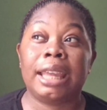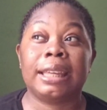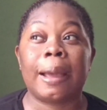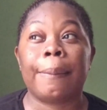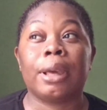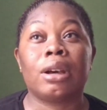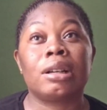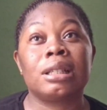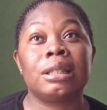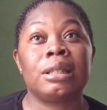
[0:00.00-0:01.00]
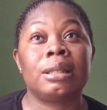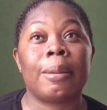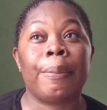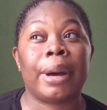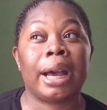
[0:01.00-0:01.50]
it can be
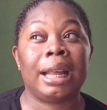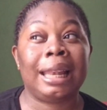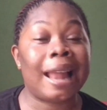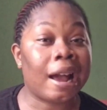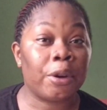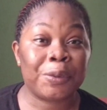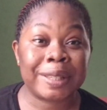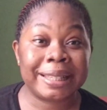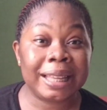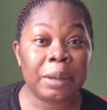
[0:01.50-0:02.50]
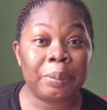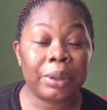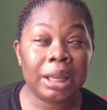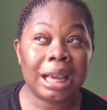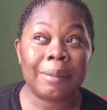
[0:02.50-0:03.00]
caused by lack of
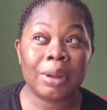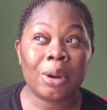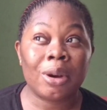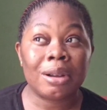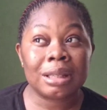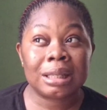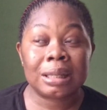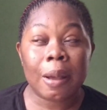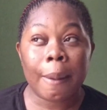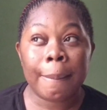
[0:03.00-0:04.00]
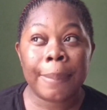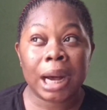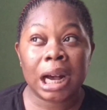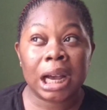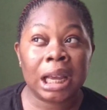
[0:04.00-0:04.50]
sleep, it can be caused
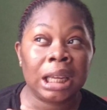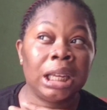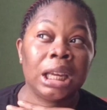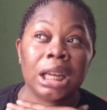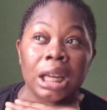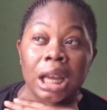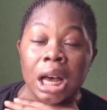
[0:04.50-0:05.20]
by